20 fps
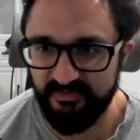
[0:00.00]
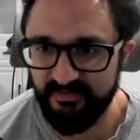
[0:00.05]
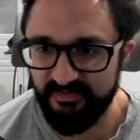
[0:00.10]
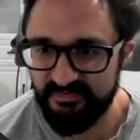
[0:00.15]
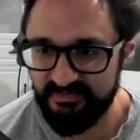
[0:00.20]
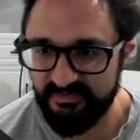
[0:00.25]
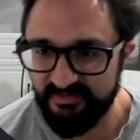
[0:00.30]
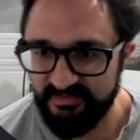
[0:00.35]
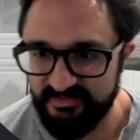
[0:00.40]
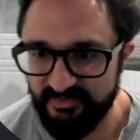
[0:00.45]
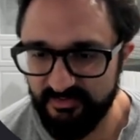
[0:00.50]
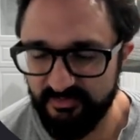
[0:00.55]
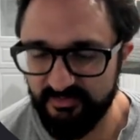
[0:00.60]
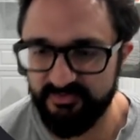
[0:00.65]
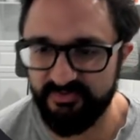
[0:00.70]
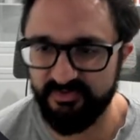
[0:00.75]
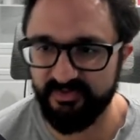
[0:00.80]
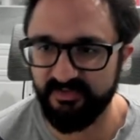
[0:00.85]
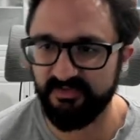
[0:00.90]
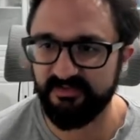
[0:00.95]
It's it's a little
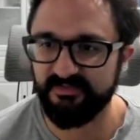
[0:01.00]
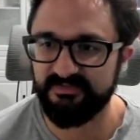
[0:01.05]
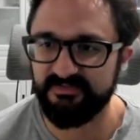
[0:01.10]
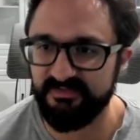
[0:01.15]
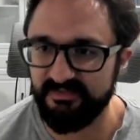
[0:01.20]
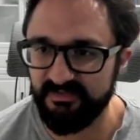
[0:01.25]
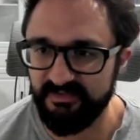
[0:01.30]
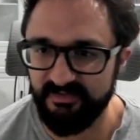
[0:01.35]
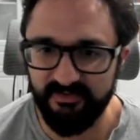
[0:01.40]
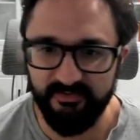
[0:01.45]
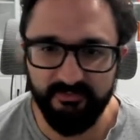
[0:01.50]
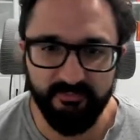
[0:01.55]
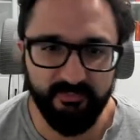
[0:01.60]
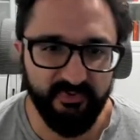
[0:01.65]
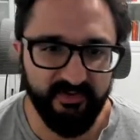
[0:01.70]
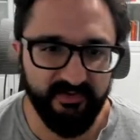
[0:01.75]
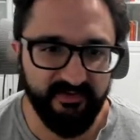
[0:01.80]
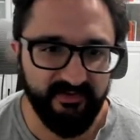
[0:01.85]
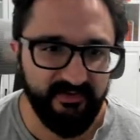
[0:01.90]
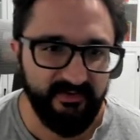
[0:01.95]
tricky to see here,
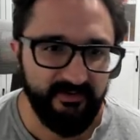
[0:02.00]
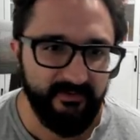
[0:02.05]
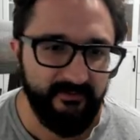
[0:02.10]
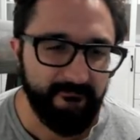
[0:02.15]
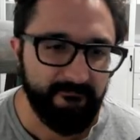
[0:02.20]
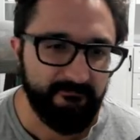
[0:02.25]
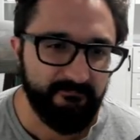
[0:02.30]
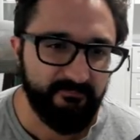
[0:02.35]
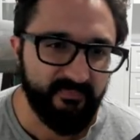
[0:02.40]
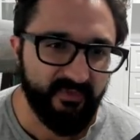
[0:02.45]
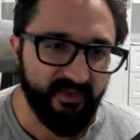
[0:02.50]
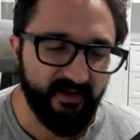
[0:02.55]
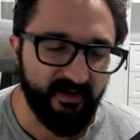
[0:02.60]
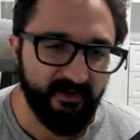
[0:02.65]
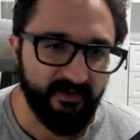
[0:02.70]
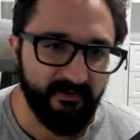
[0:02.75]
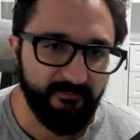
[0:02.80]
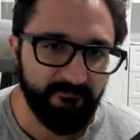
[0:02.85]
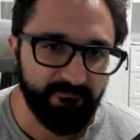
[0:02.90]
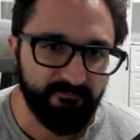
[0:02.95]
but
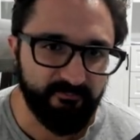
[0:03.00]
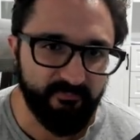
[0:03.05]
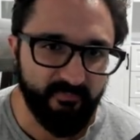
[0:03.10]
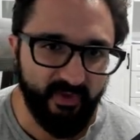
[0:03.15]
um,